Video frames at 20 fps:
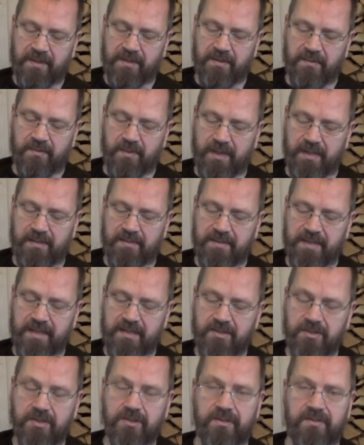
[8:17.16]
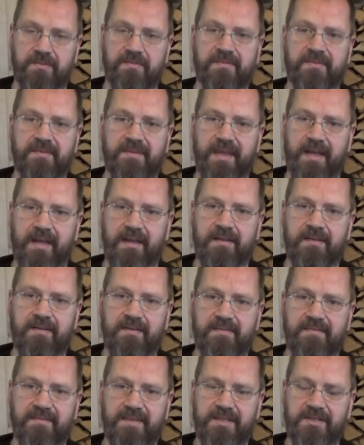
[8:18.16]
Well, they could then,
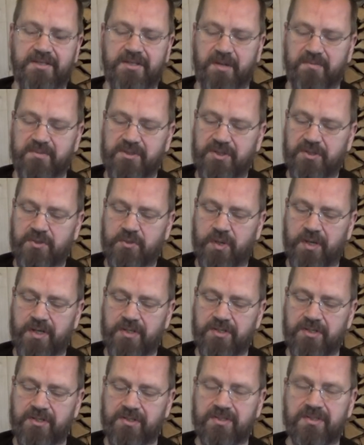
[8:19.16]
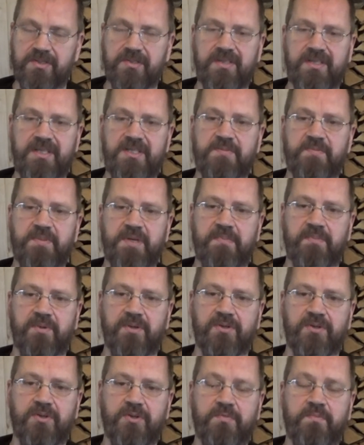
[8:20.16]
in some situations, these
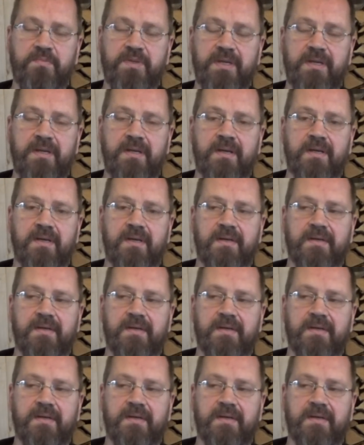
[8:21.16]
people could be